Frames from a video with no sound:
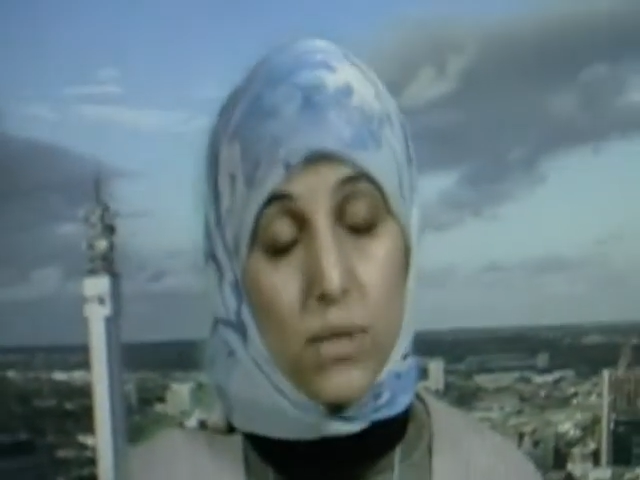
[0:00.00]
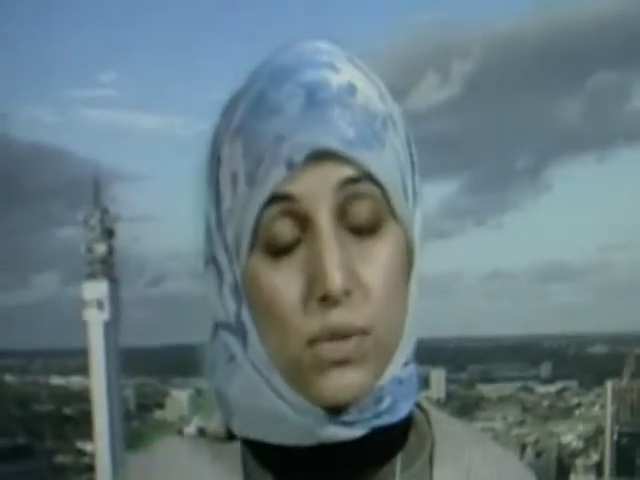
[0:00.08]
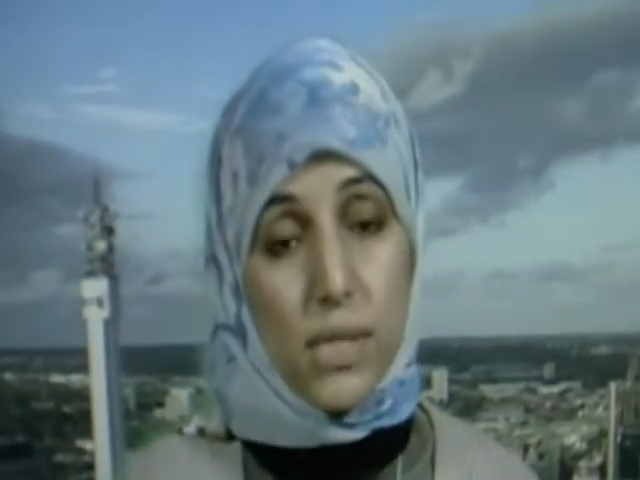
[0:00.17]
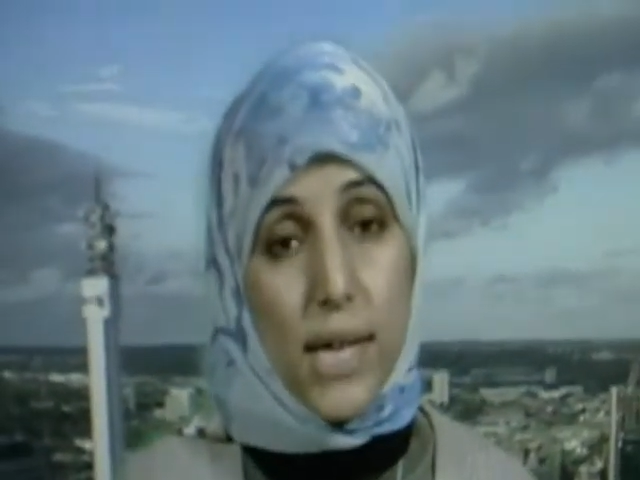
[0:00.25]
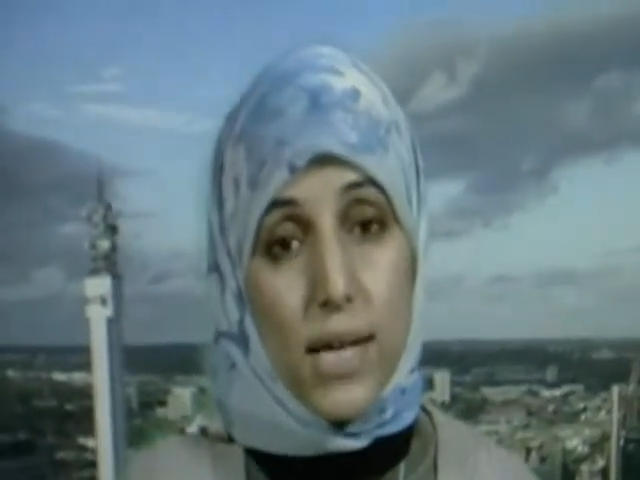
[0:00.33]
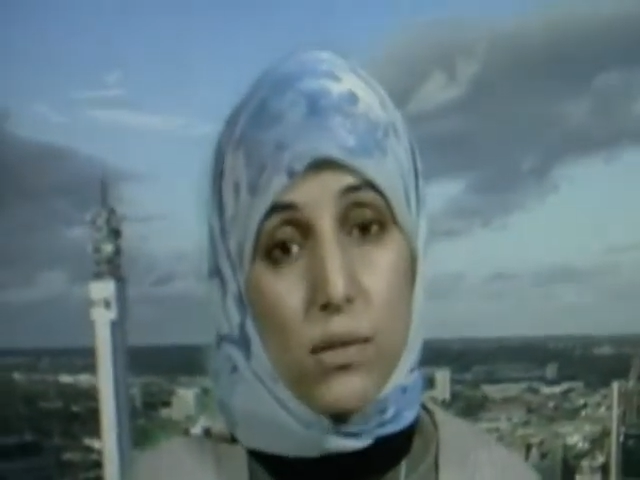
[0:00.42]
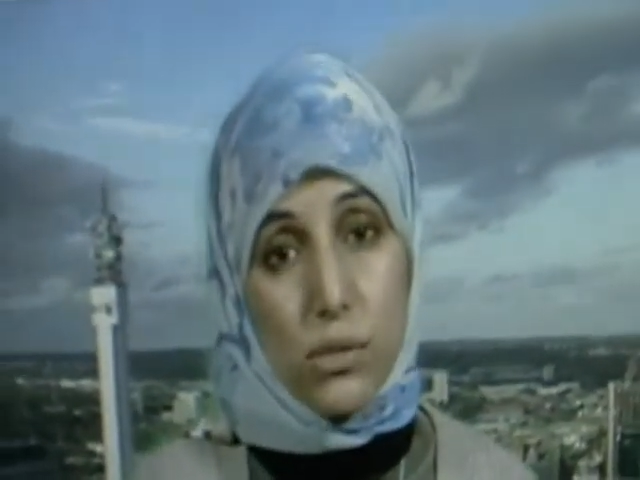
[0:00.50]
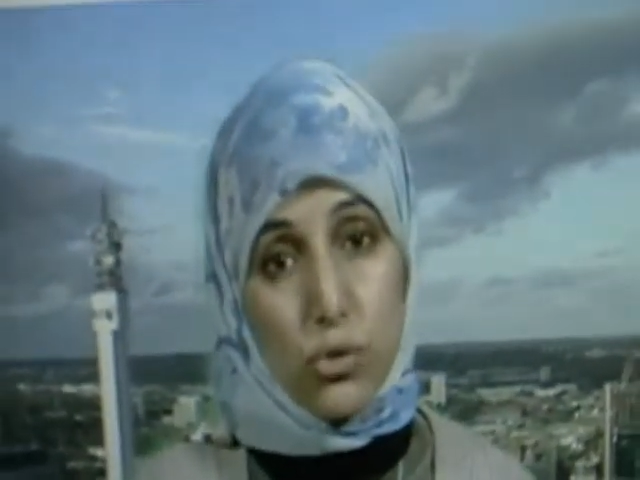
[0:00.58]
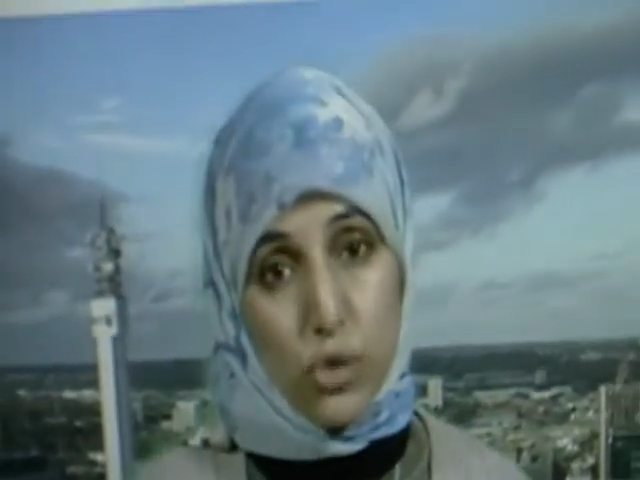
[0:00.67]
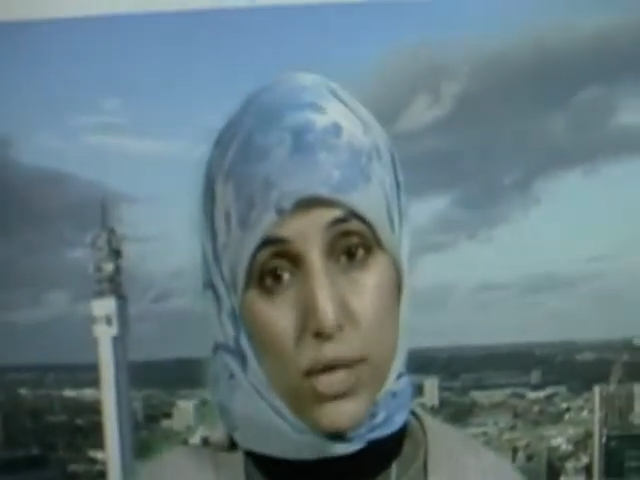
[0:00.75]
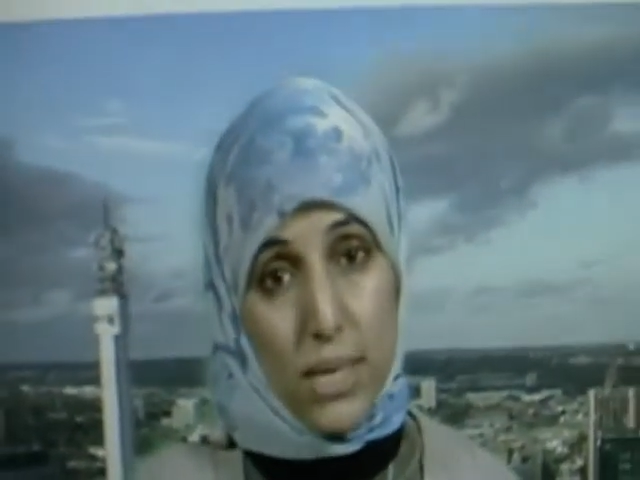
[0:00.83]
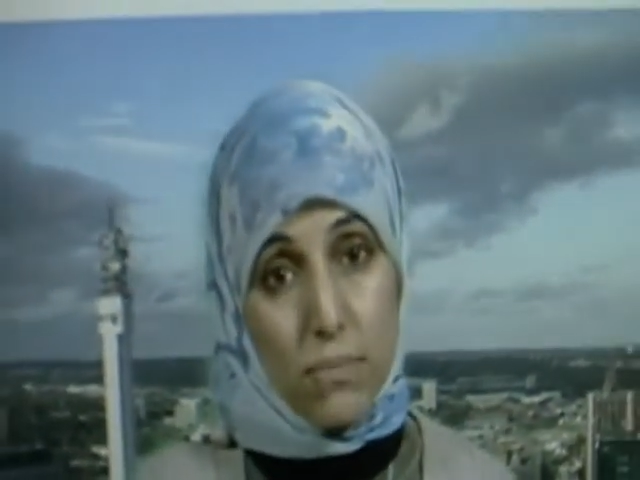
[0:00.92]
it was a council
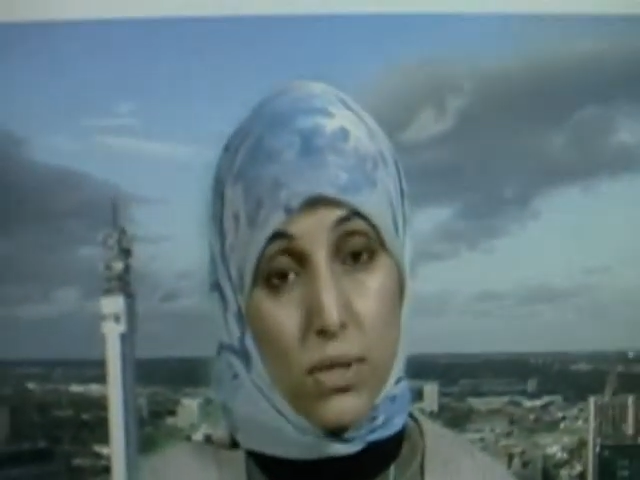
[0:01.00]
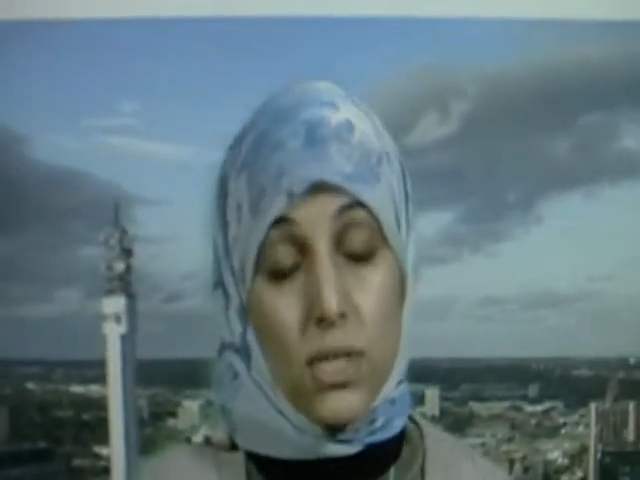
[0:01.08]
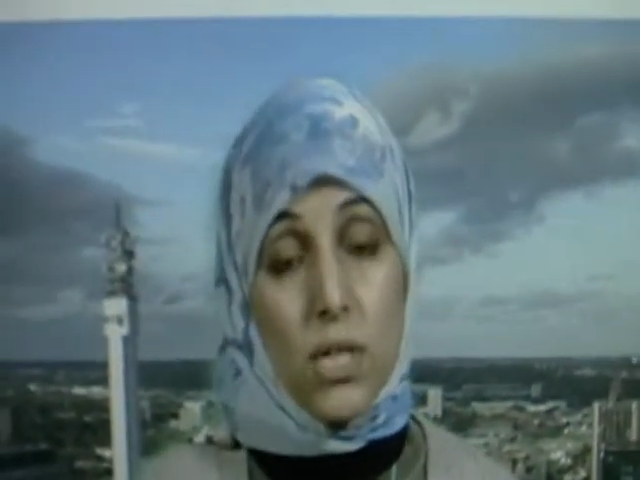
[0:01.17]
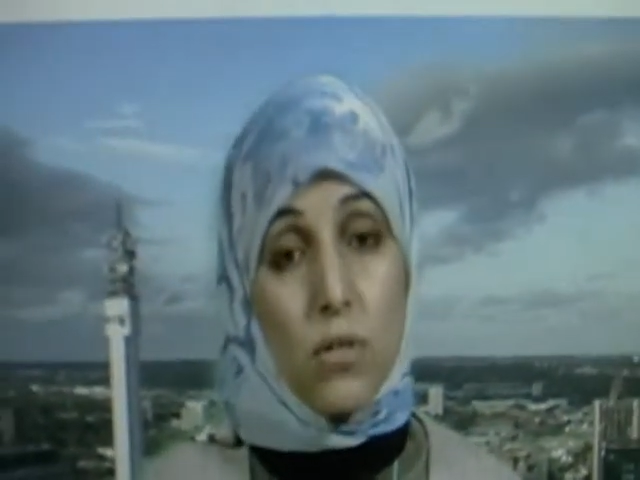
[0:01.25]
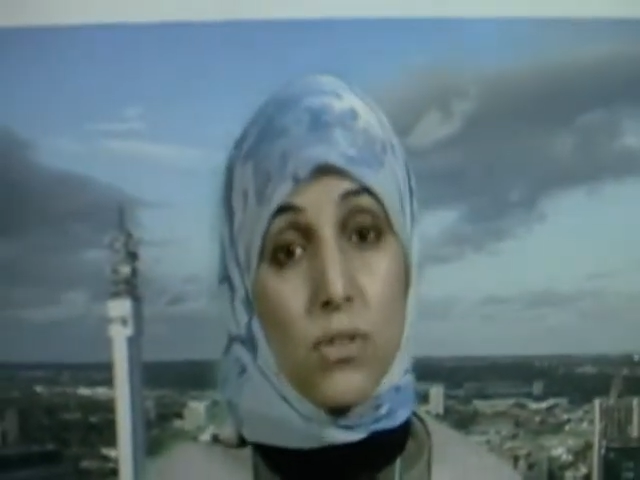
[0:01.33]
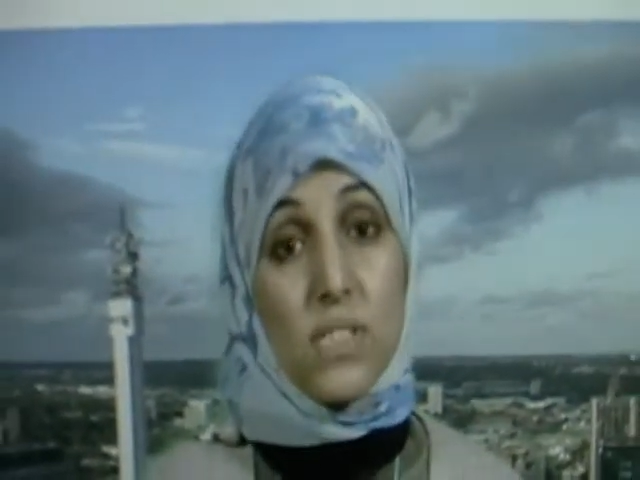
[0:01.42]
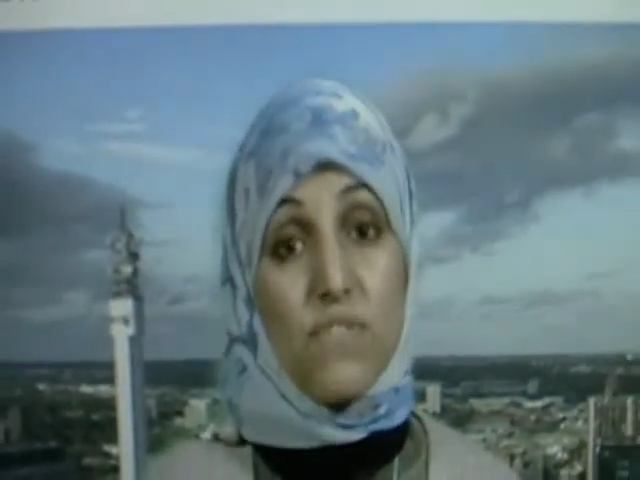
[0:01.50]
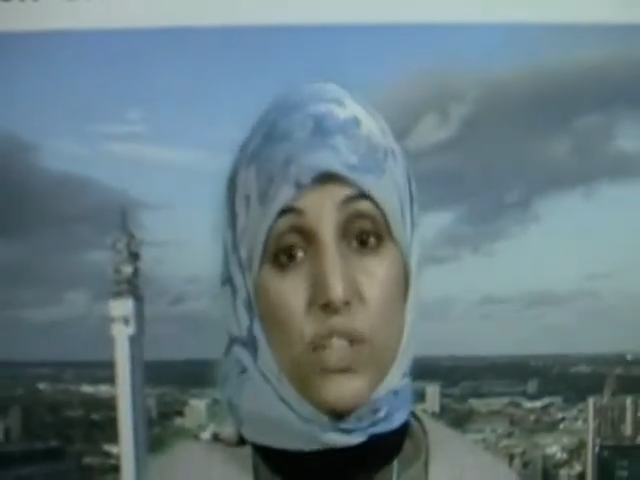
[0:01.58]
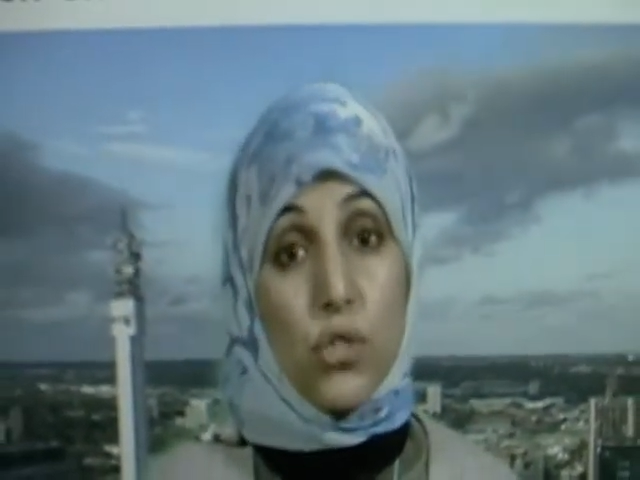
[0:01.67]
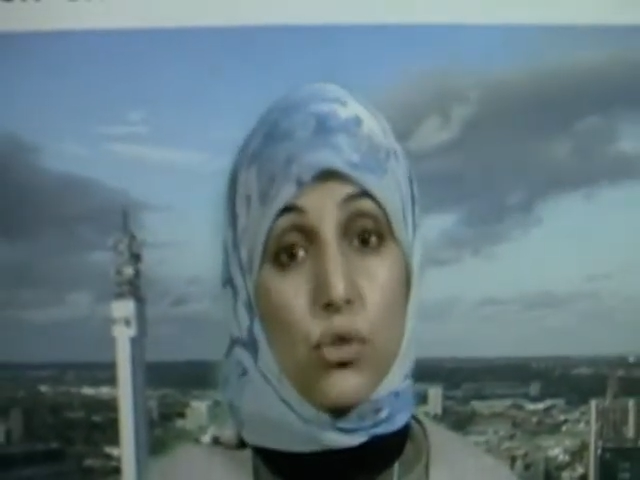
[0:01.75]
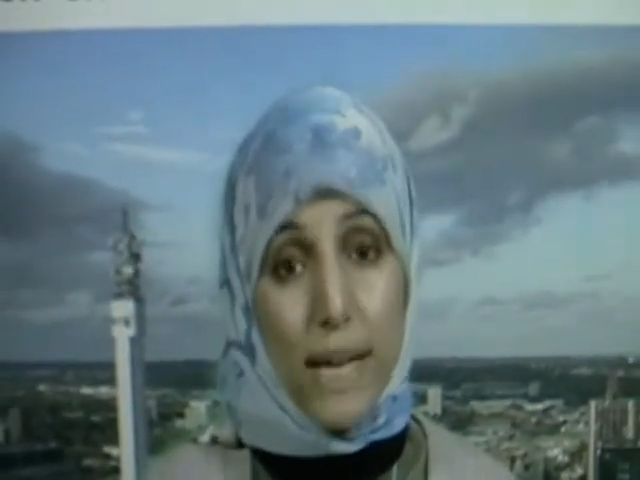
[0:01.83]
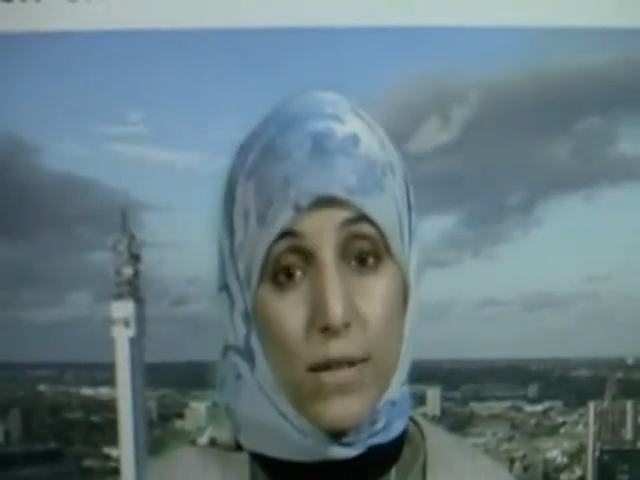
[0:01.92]
chamber, it was an
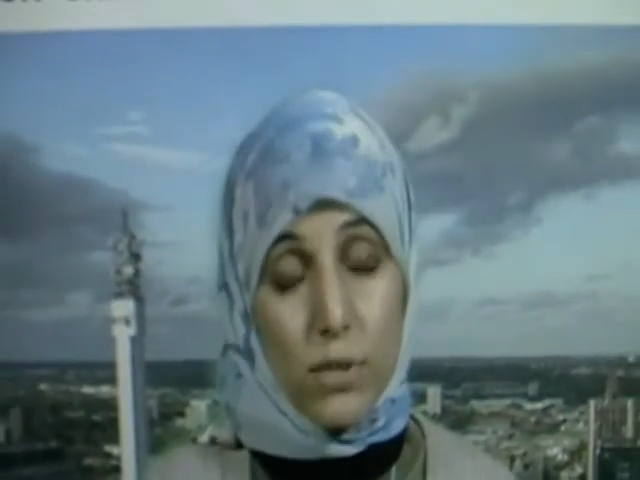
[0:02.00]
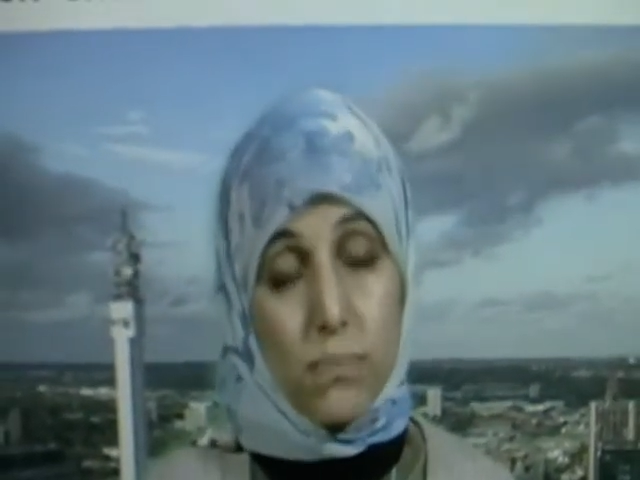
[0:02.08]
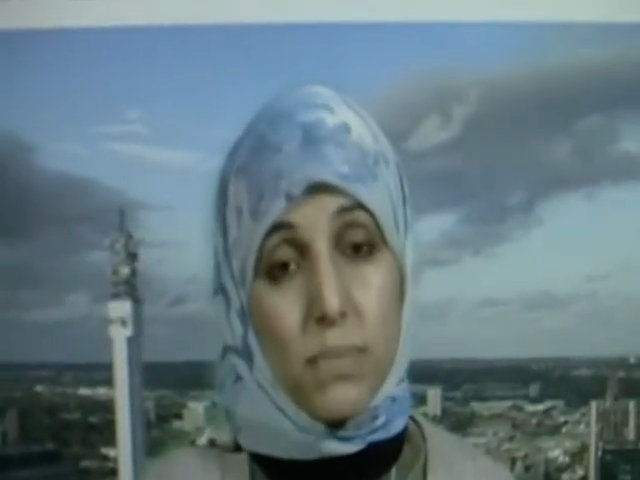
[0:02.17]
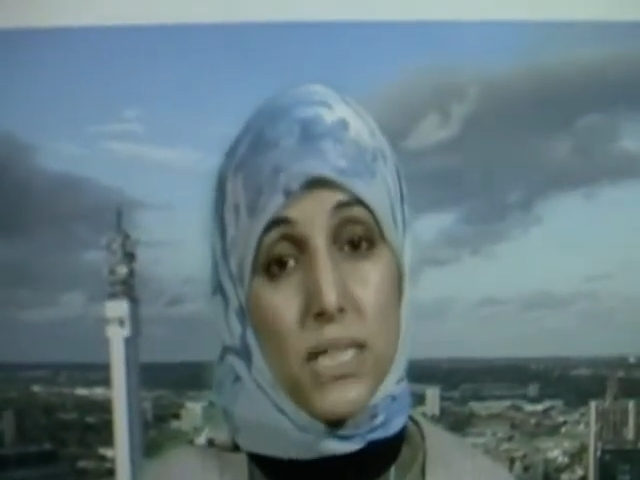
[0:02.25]
official council